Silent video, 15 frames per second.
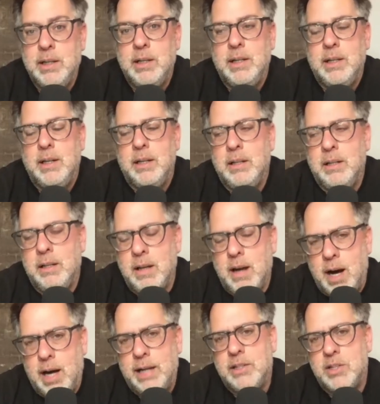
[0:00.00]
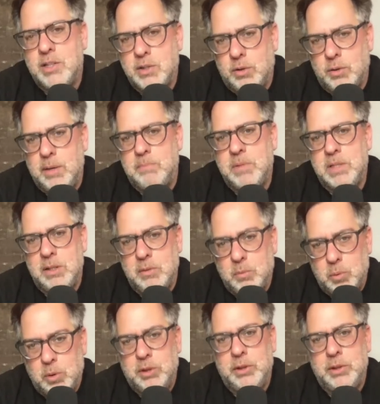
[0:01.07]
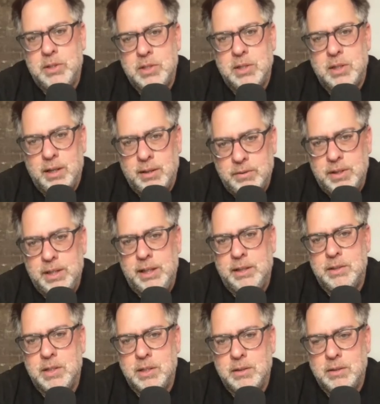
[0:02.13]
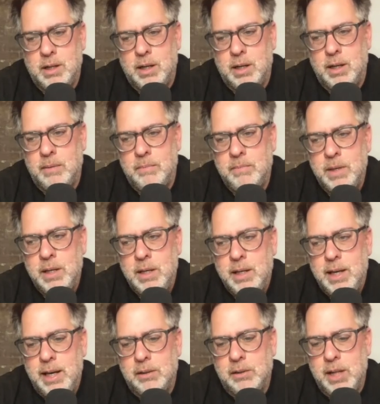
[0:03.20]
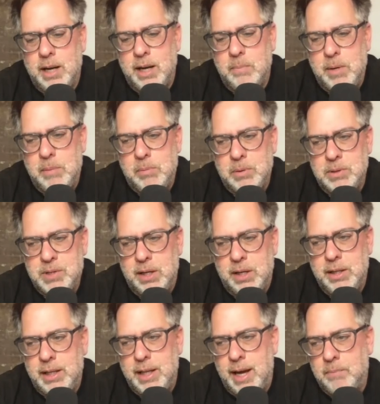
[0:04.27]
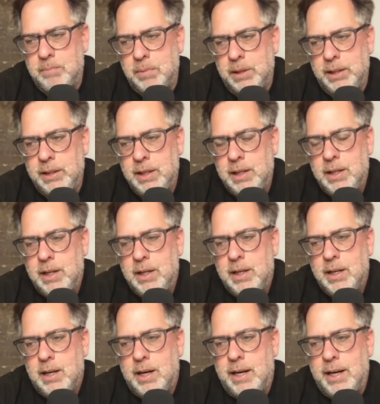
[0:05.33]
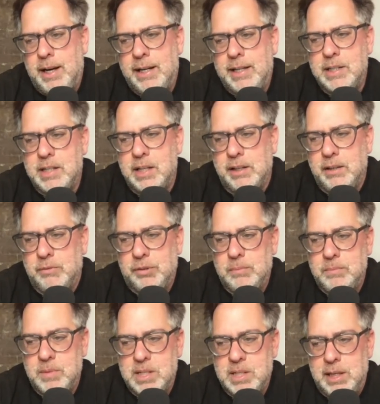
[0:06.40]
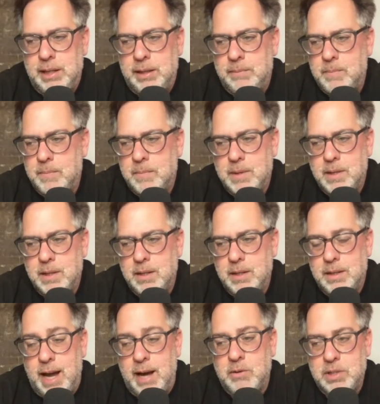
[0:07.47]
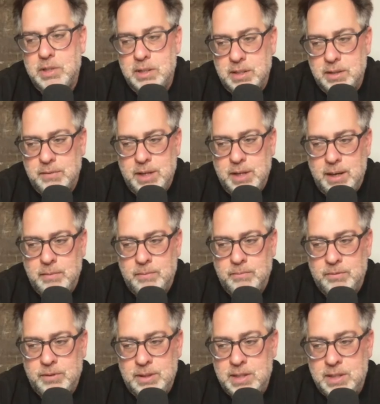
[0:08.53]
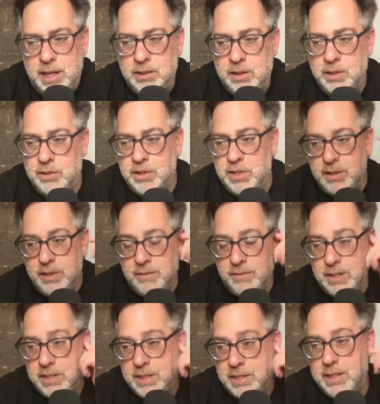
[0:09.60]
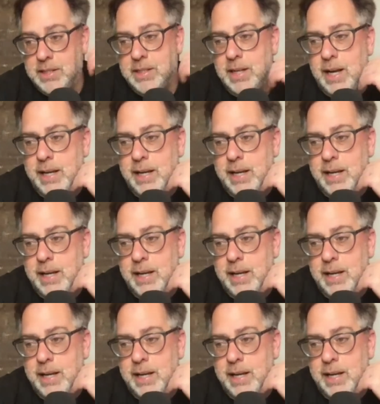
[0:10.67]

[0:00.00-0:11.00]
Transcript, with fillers: not scripts and words of things. And a lot of people will tell you that, but I can tell you from seeing thousands of them from 10 years on the VC side,